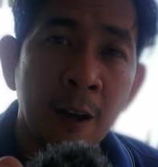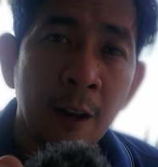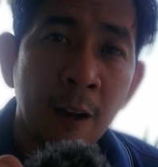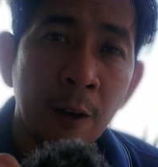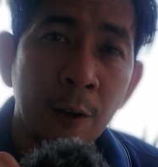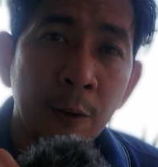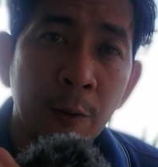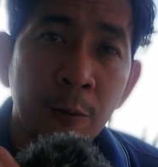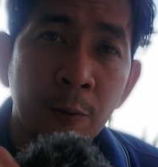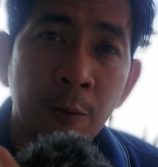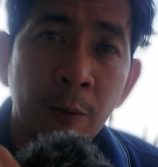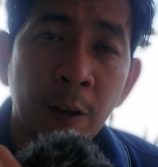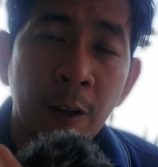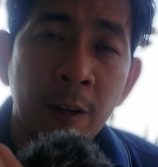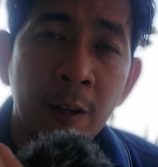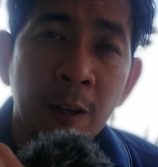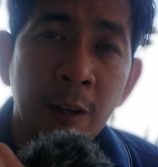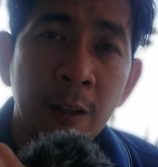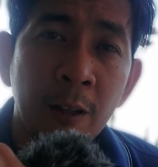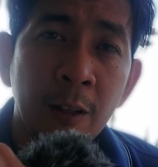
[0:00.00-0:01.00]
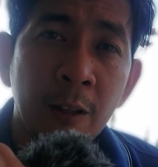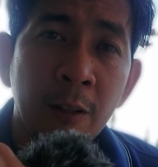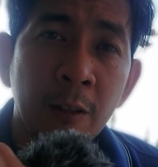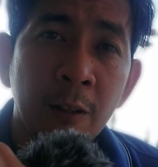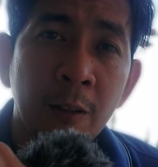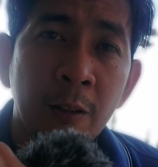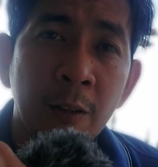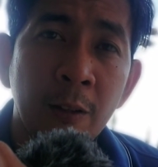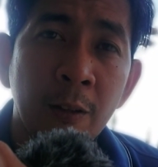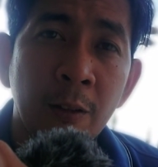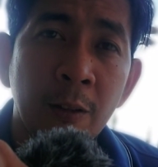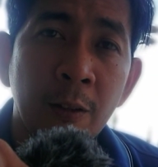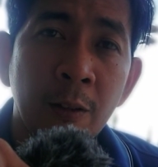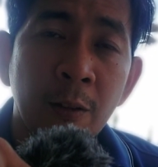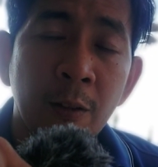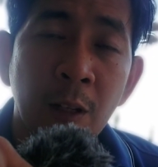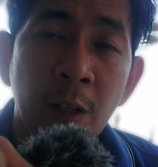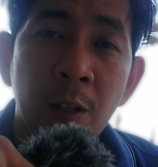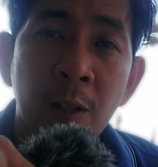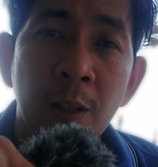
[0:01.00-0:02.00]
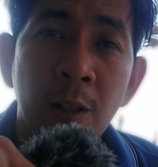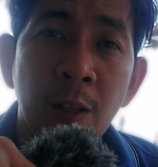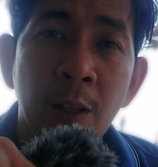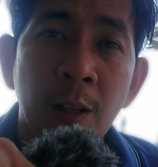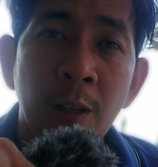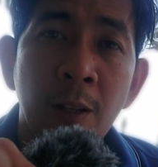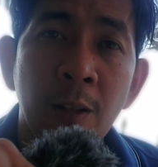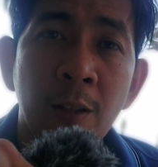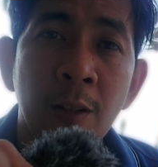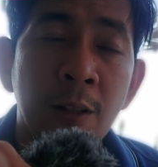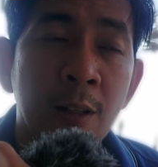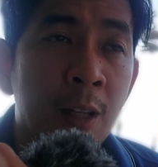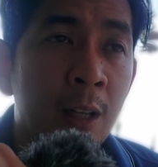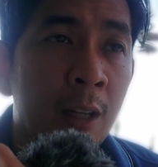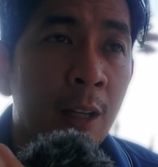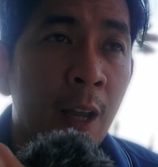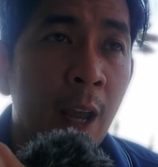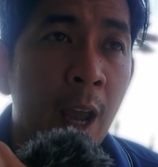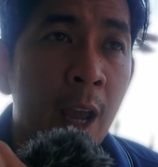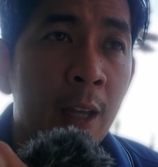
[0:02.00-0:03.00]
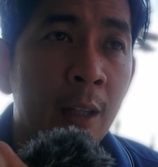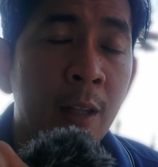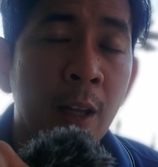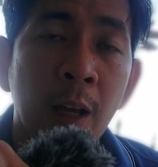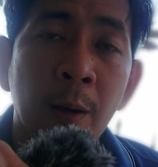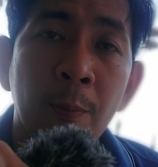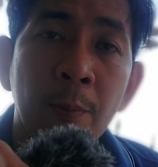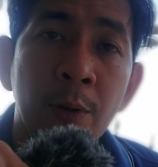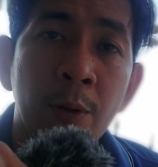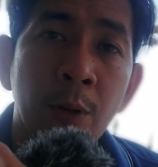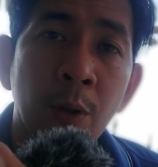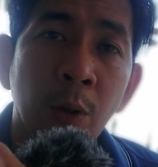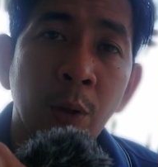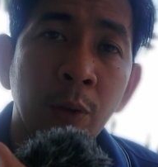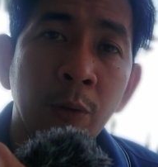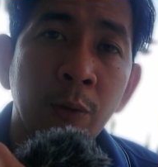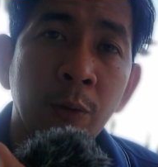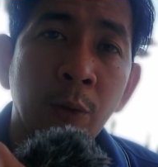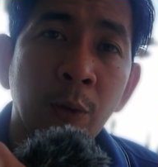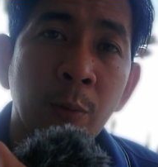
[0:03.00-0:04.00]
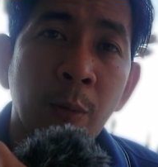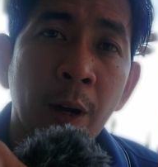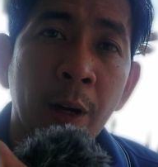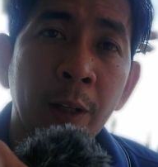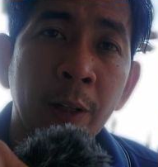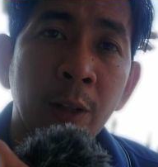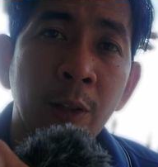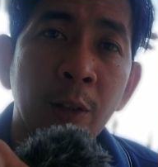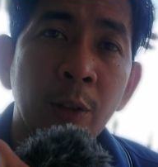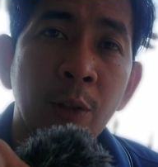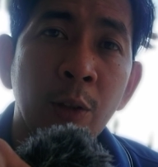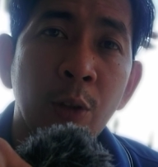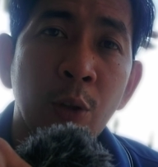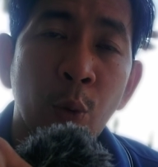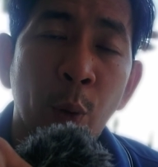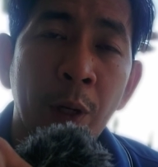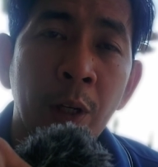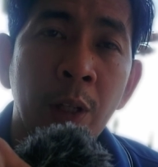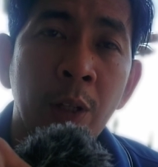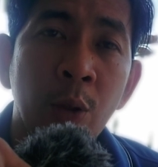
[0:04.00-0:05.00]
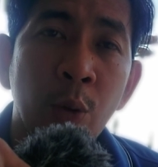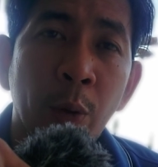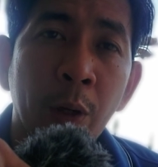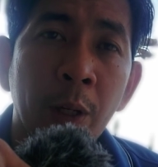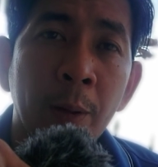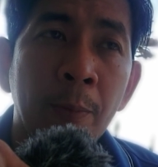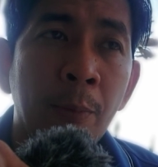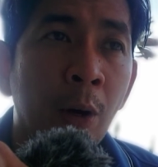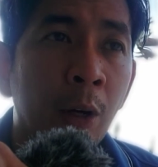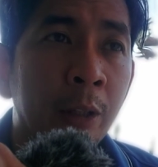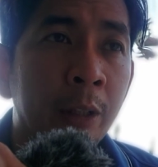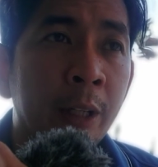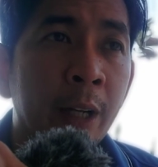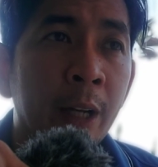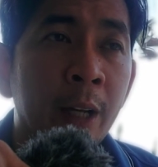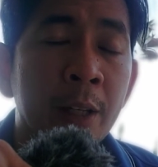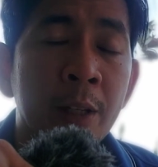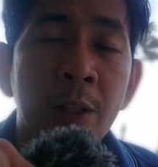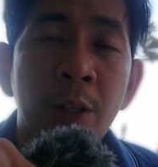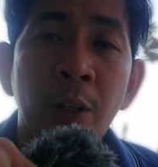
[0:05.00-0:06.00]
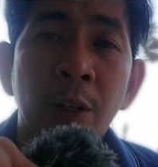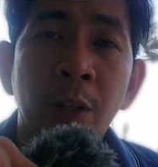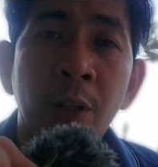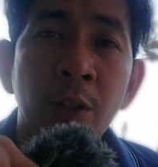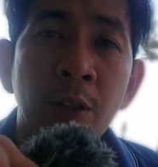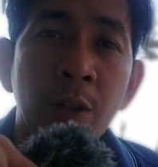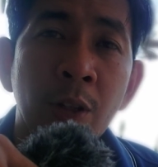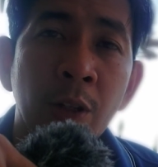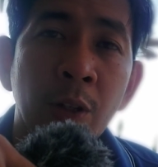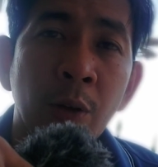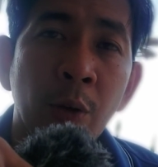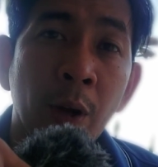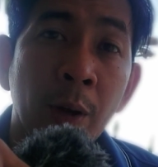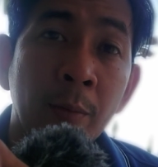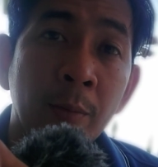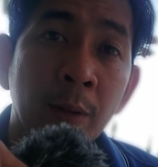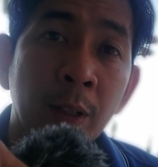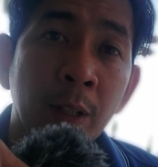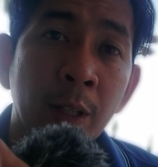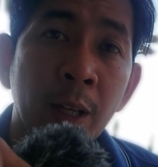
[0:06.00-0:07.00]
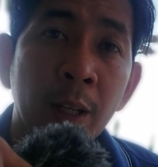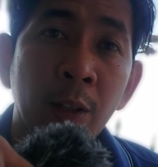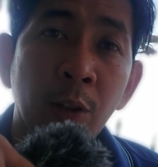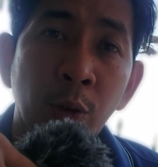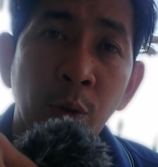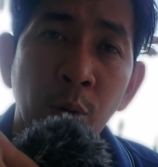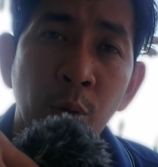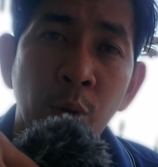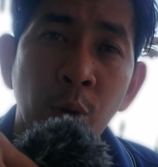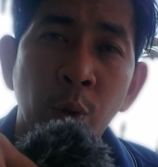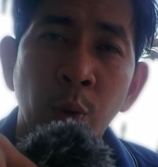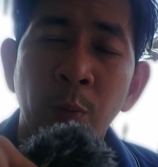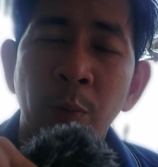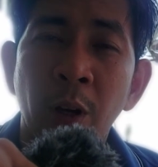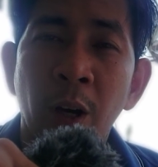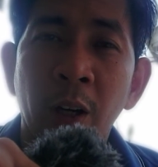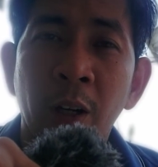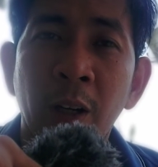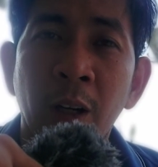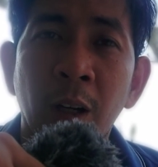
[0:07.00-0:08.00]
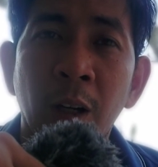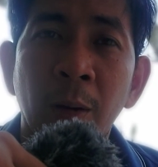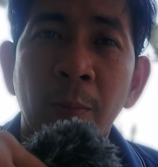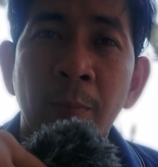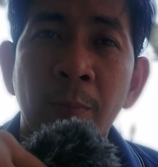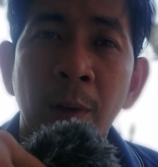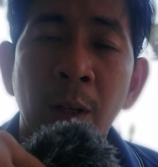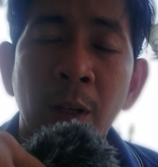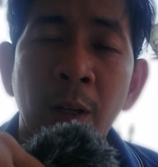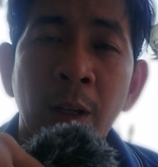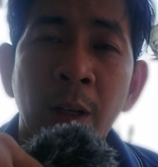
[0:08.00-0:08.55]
Hello, this is the 8th episode for my 2020 podcast here at 0MD at youtube.com.